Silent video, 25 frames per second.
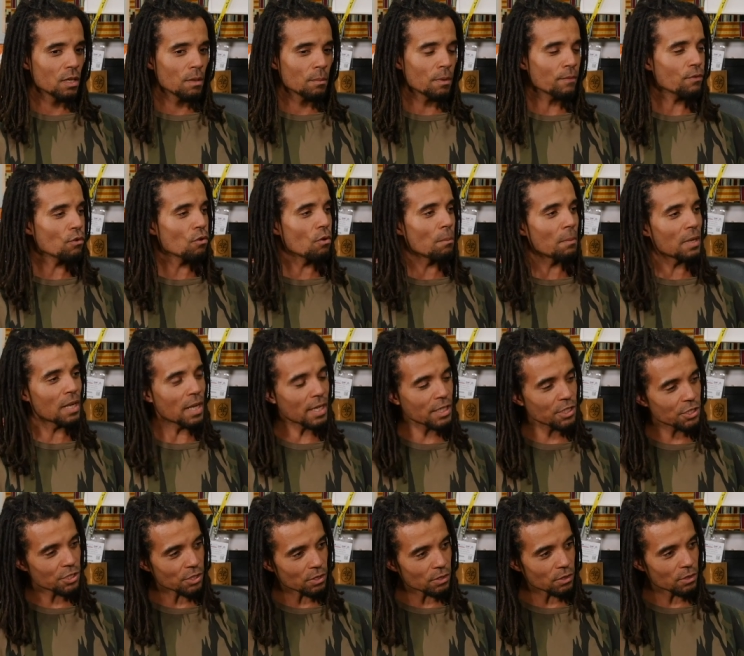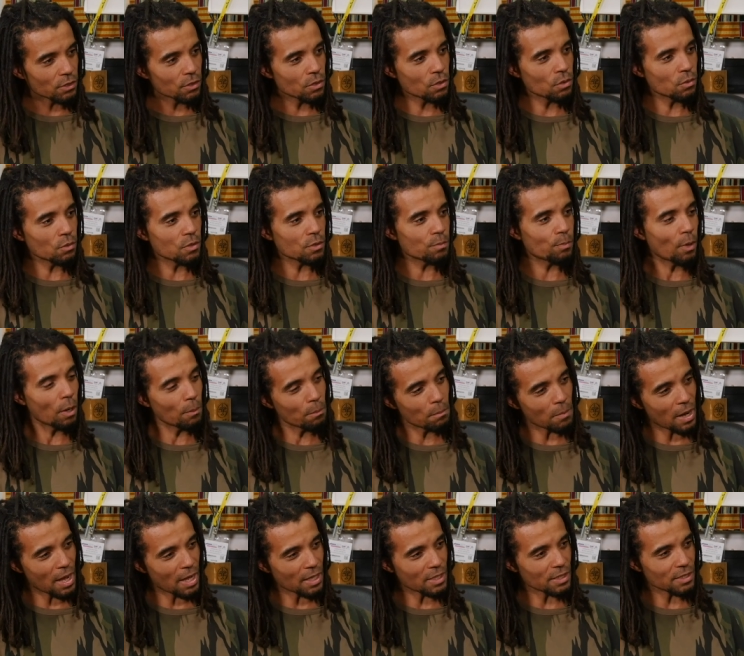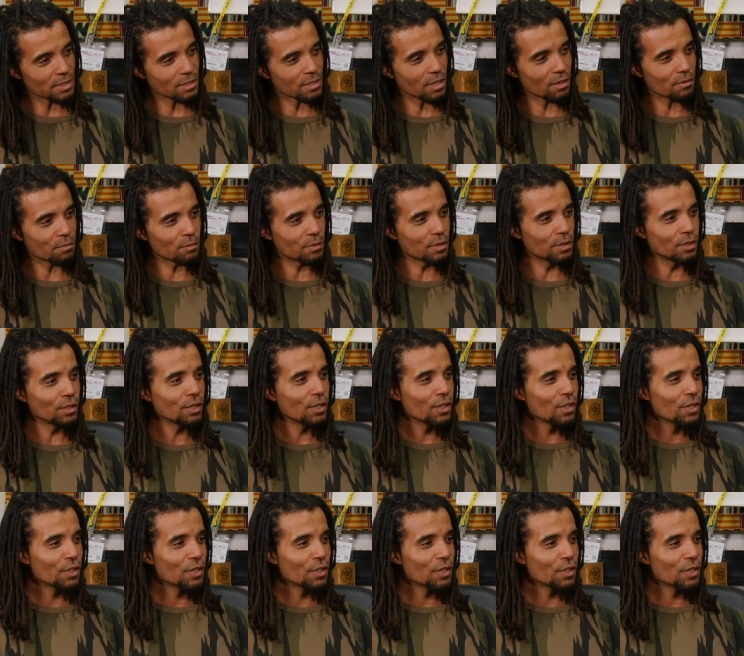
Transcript: But if you're a Malaysian who was bombed by Attlee's government,